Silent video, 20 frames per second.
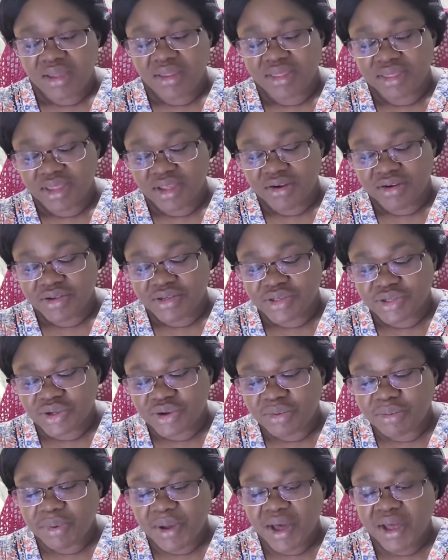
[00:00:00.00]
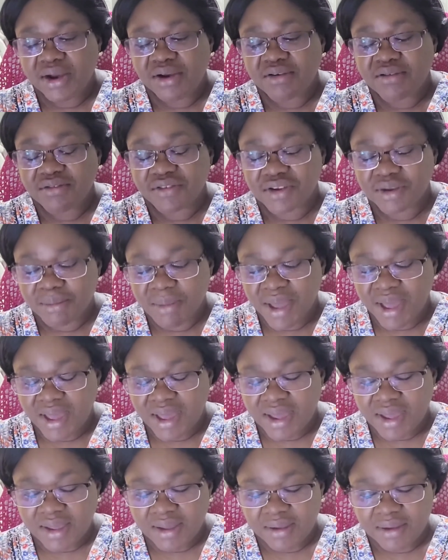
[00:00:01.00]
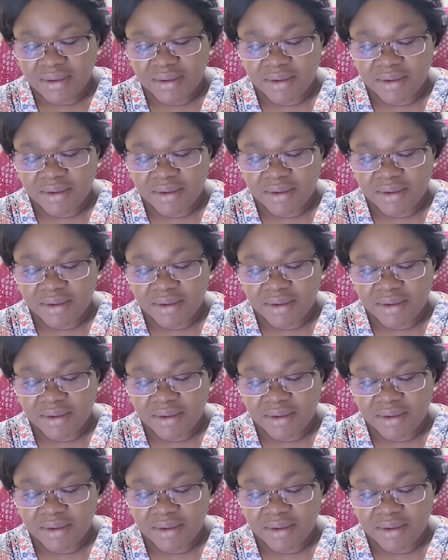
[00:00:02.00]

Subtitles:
There is no pattern for the bag,